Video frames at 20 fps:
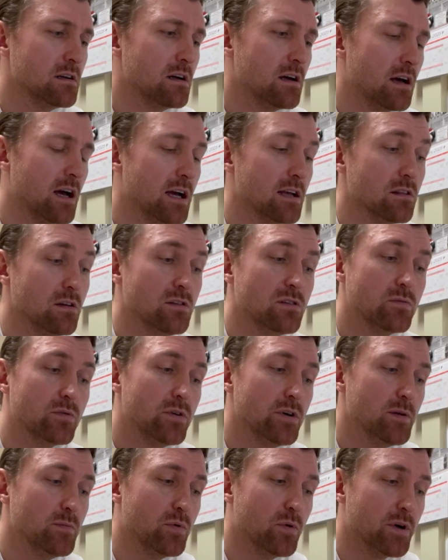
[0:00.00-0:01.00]
I looked where
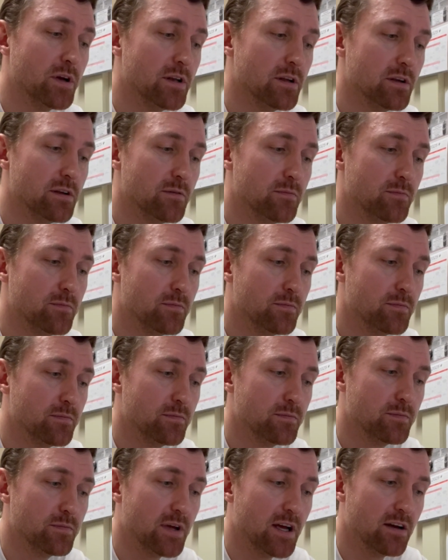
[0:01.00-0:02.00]
he pointed.
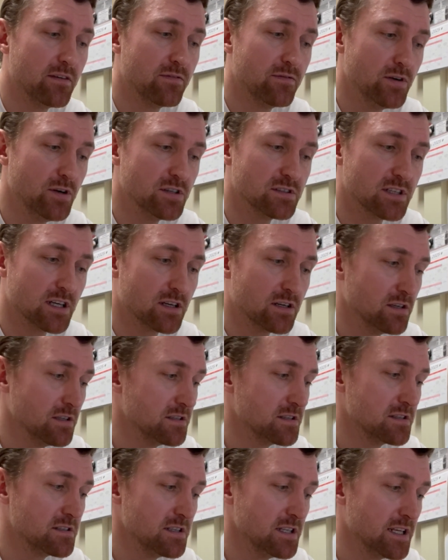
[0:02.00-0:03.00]
At first I
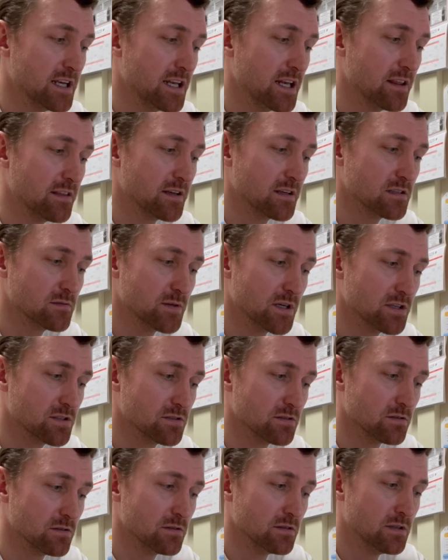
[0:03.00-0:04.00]
couldn't see anything
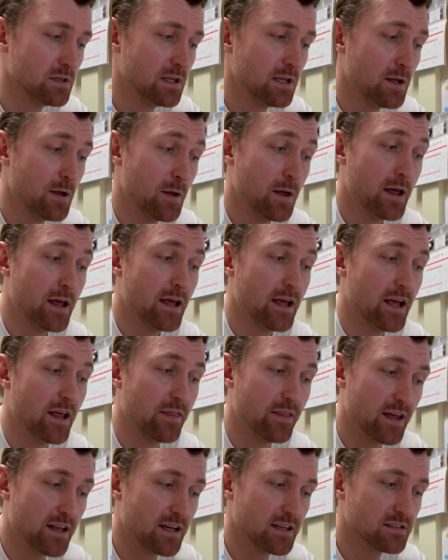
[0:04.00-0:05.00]
special,
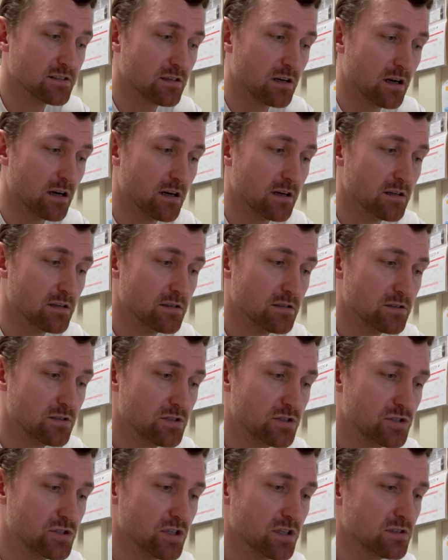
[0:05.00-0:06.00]
and then I saw it.
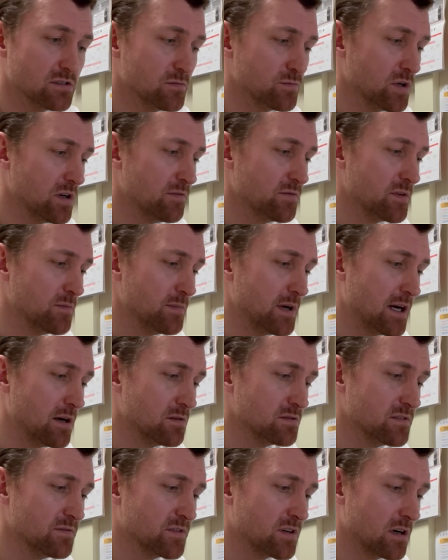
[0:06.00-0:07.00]
Just above the
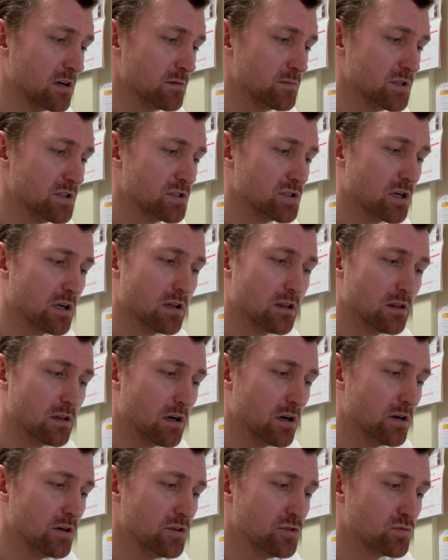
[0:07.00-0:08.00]
mounds of garbage, a
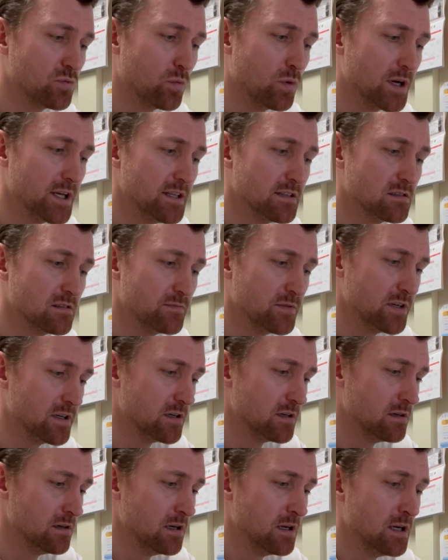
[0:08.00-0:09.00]
large white
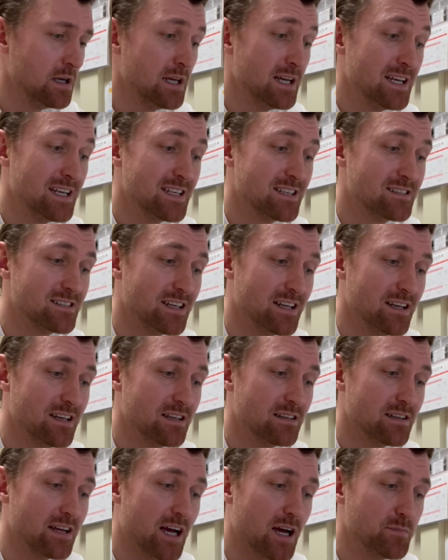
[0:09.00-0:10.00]
sphere sitting
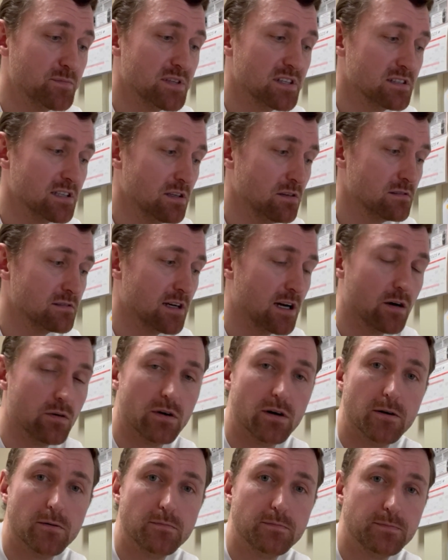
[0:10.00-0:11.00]
atop the cell
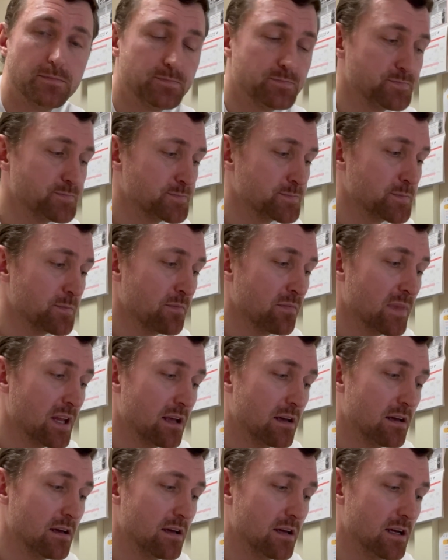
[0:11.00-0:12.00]
tower.
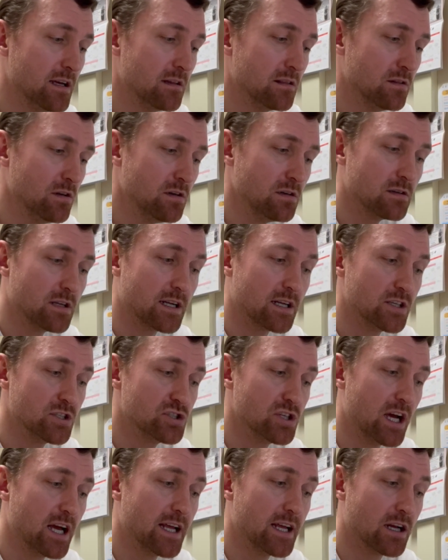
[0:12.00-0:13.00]
It looked like a
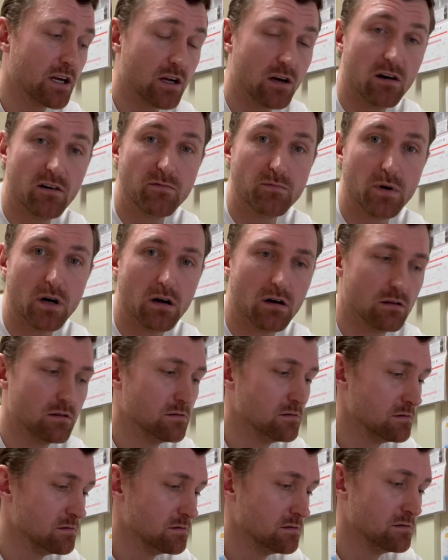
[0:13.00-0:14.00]
giant golf ball.
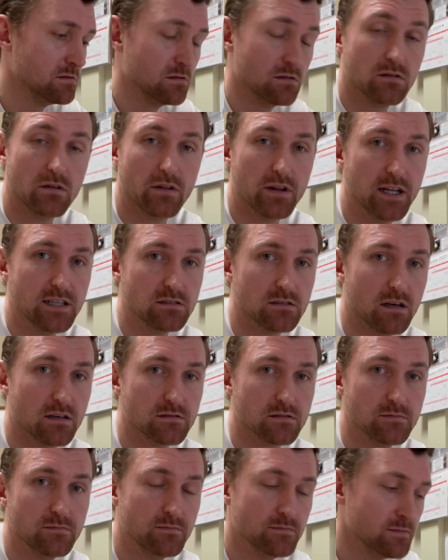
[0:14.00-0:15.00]
That's
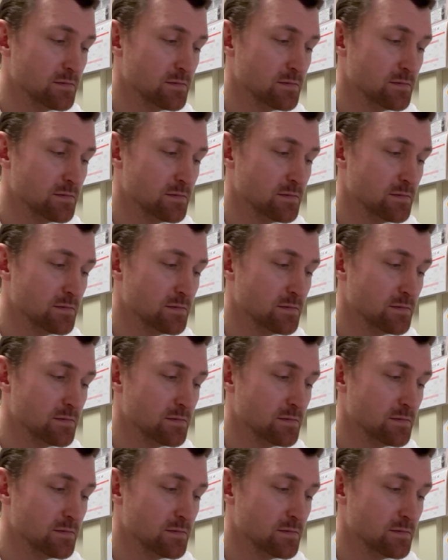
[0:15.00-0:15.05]
awesome.